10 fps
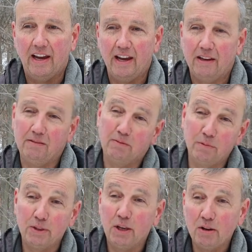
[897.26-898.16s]
And
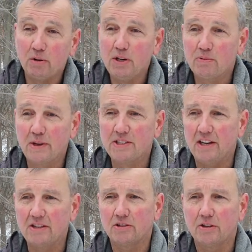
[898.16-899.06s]
with the increased
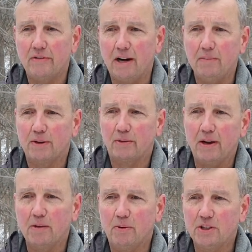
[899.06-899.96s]
residential development
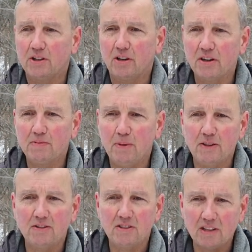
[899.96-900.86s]
around the bush, there has
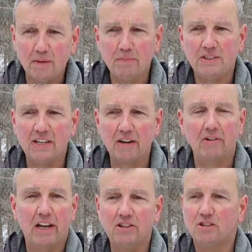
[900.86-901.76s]
been some
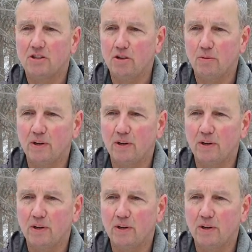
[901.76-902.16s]
degradation to the